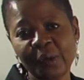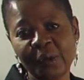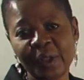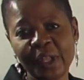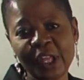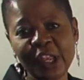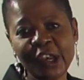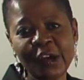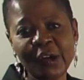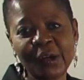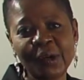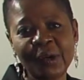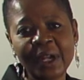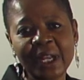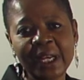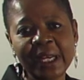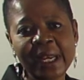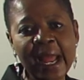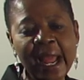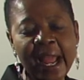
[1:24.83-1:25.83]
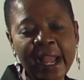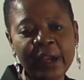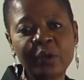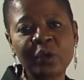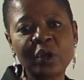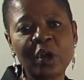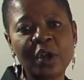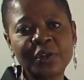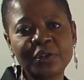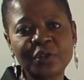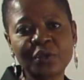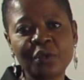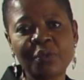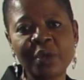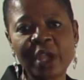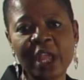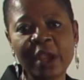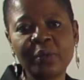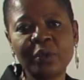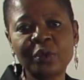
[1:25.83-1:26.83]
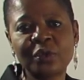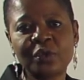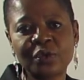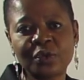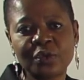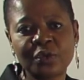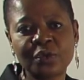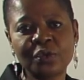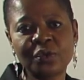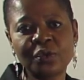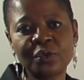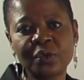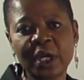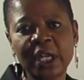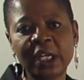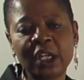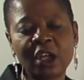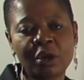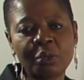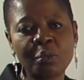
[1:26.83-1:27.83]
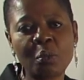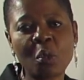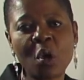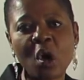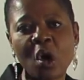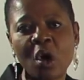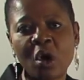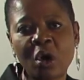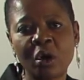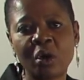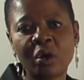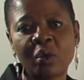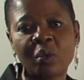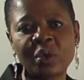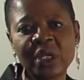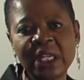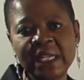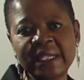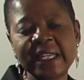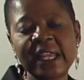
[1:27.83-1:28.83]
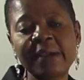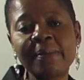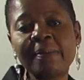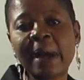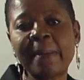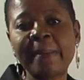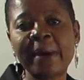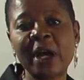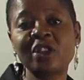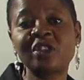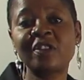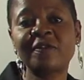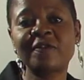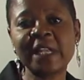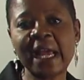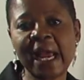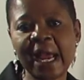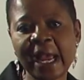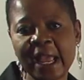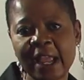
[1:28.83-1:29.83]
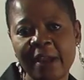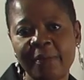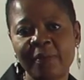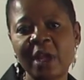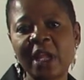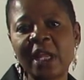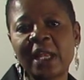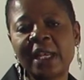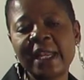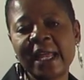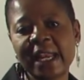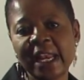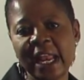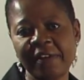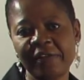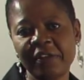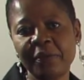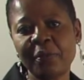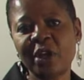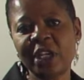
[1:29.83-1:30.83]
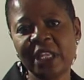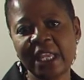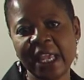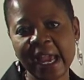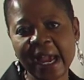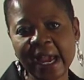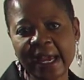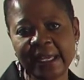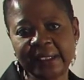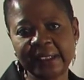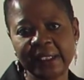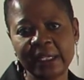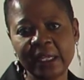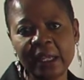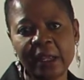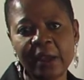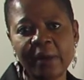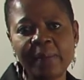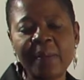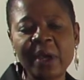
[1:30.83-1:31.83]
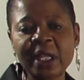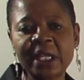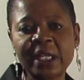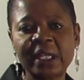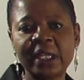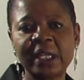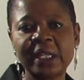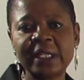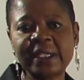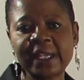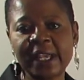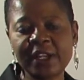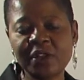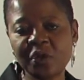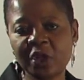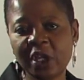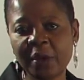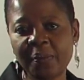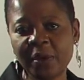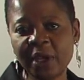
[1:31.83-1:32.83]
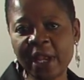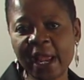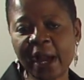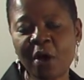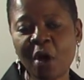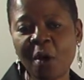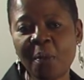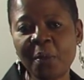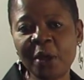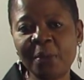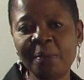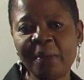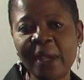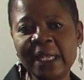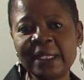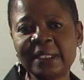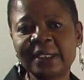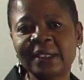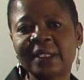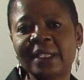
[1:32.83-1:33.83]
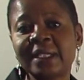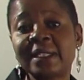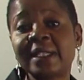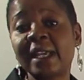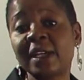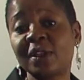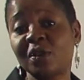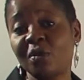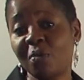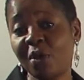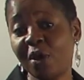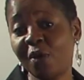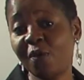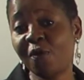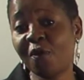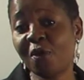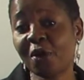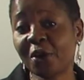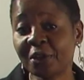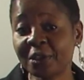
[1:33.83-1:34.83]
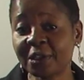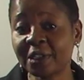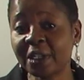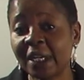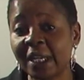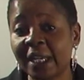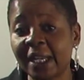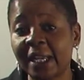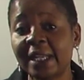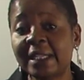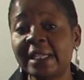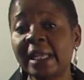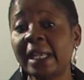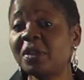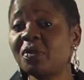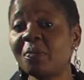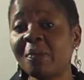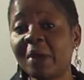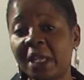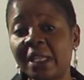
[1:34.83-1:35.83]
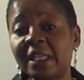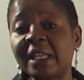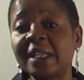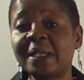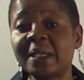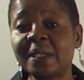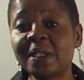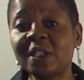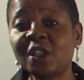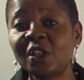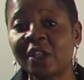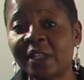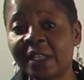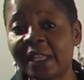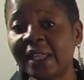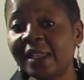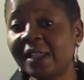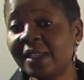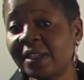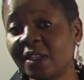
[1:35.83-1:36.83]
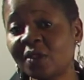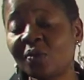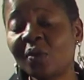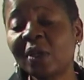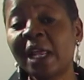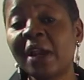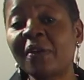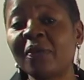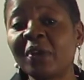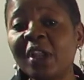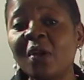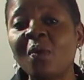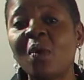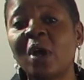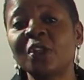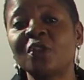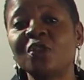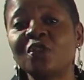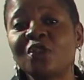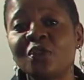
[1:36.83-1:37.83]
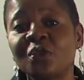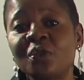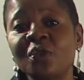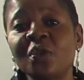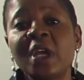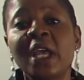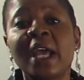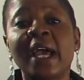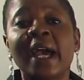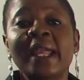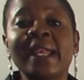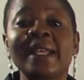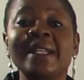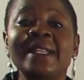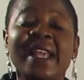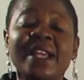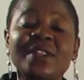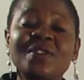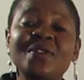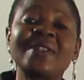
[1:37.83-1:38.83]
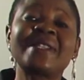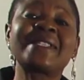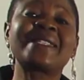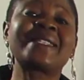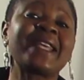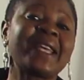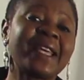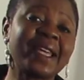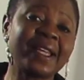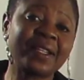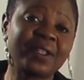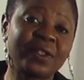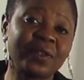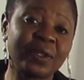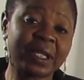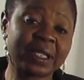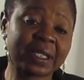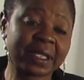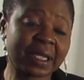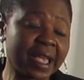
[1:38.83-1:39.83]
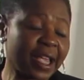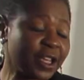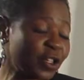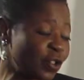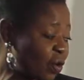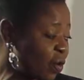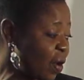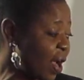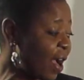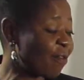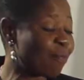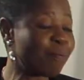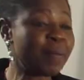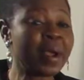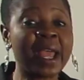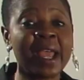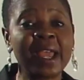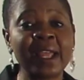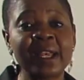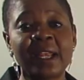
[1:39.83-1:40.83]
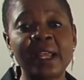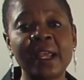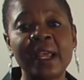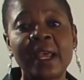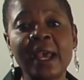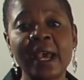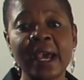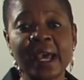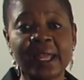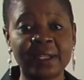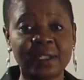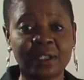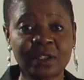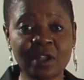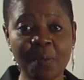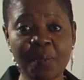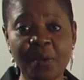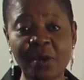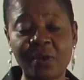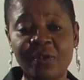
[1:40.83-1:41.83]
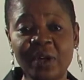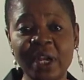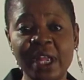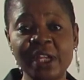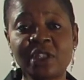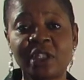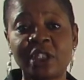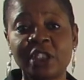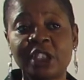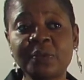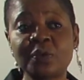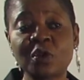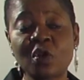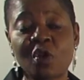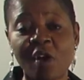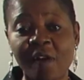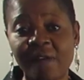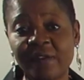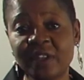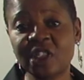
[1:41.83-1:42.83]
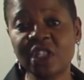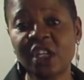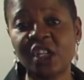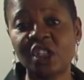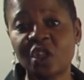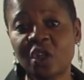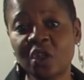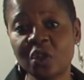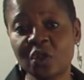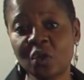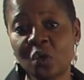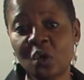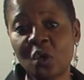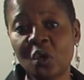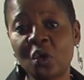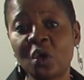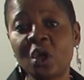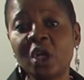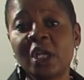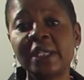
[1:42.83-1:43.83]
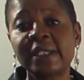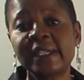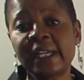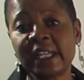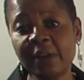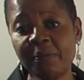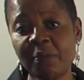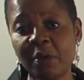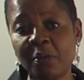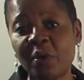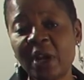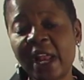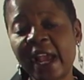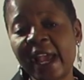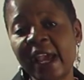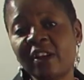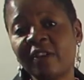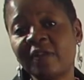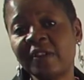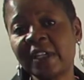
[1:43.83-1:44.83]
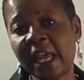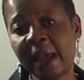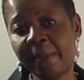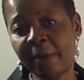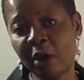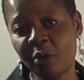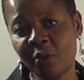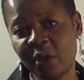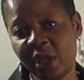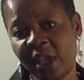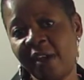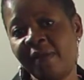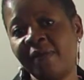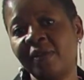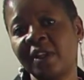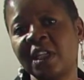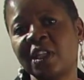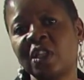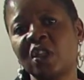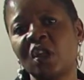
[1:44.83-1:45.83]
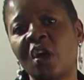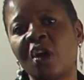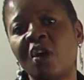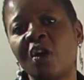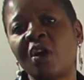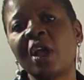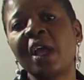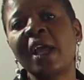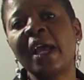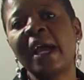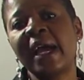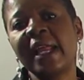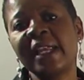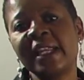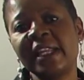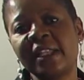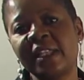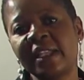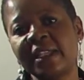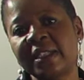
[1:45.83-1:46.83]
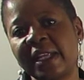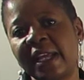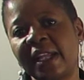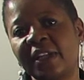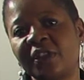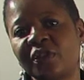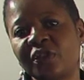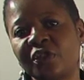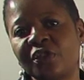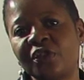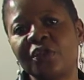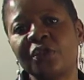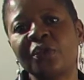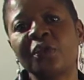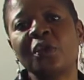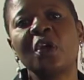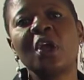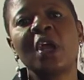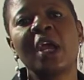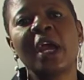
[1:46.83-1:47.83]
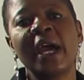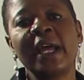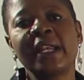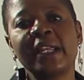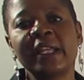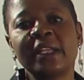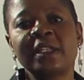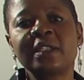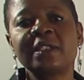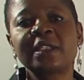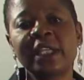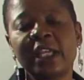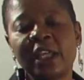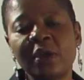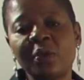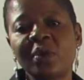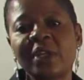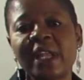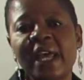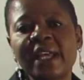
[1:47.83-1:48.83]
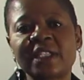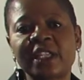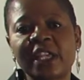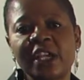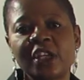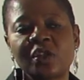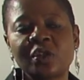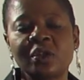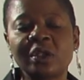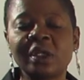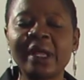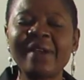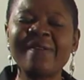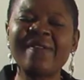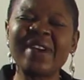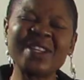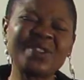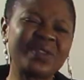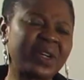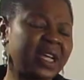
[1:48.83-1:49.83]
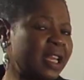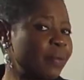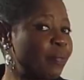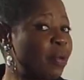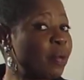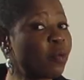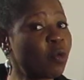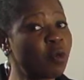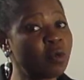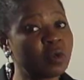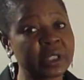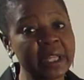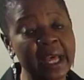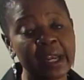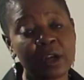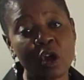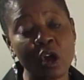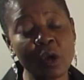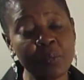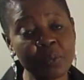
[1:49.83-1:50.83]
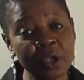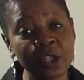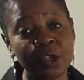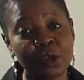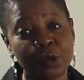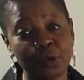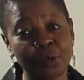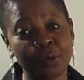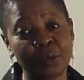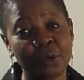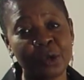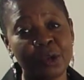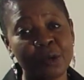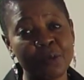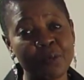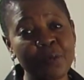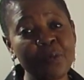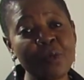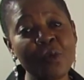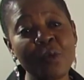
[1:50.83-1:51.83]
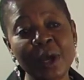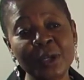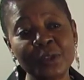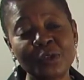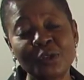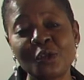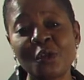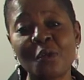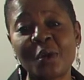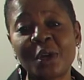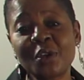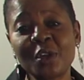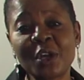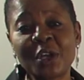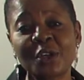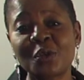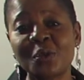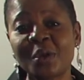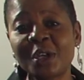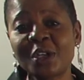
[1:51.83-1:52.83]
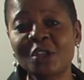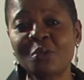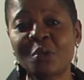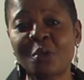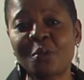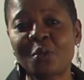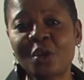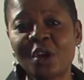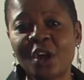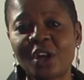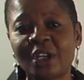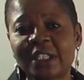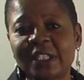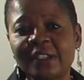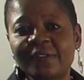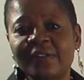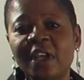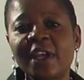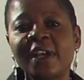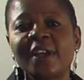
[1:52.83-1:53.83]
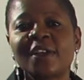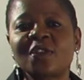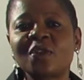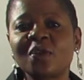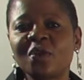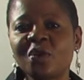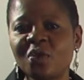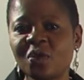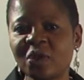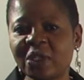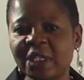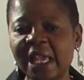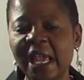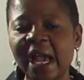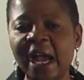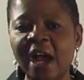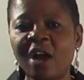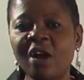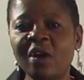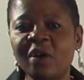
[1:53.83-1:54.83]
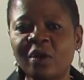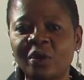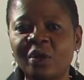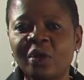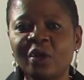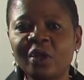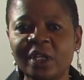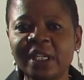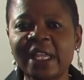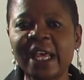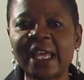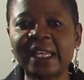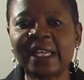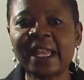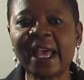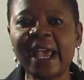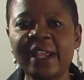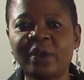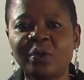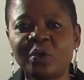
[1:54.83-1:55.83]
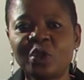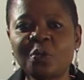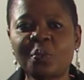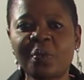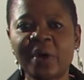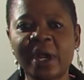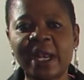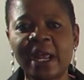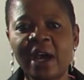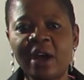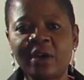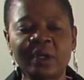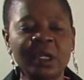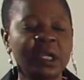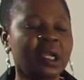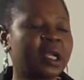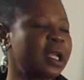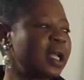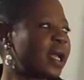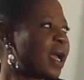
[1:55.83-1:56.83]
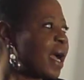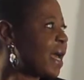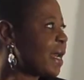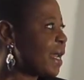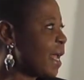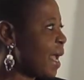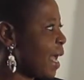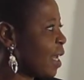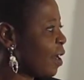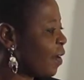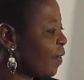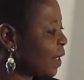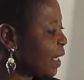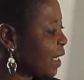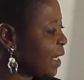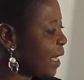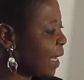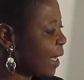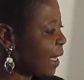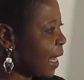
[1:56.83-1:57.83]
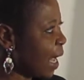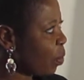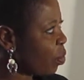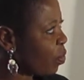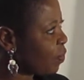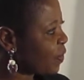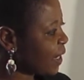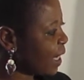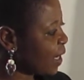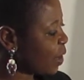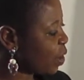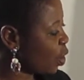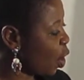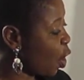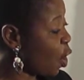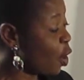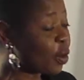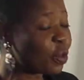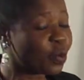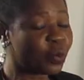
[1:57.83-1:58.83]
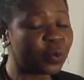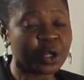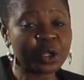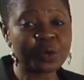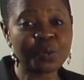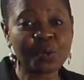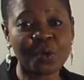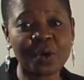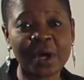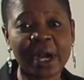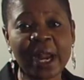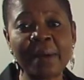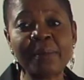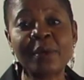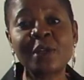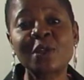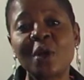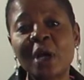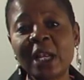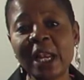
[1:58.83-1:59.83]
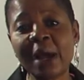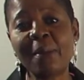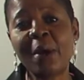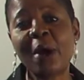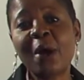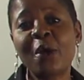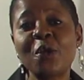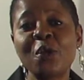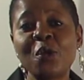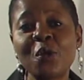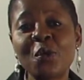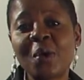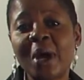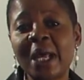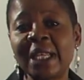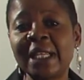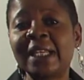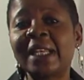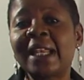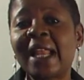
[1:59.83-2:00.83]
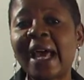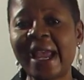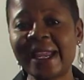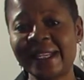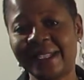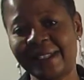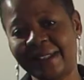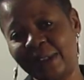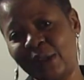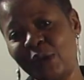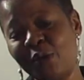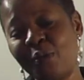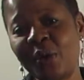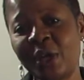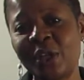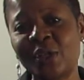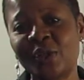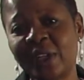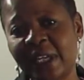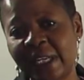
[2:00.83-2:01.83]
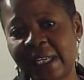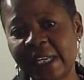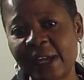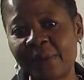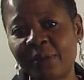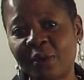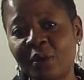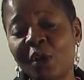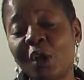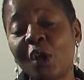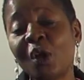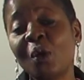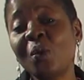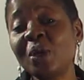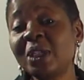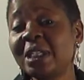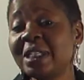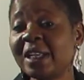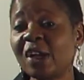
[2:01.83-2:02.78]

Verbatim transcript: You know, now I could also be able to do a lot more with the same amount of time that everybody has. But it takes you keeping your commitment. It takes you being focused. It takes you making a decision that this is what I really want to do. And it takes you sticking to the schedule you have made and stopping relationships or conversations or telling people ahead of time, I'll be here for this long. I need this else to do. And then sticking with that schedule. Eventually, people will start copying you. People want to know what you are doing to be productive. So you see how that light will spread out. At the end of the day, like we've said all through this program, it's all about you and the light you bring to the table, which is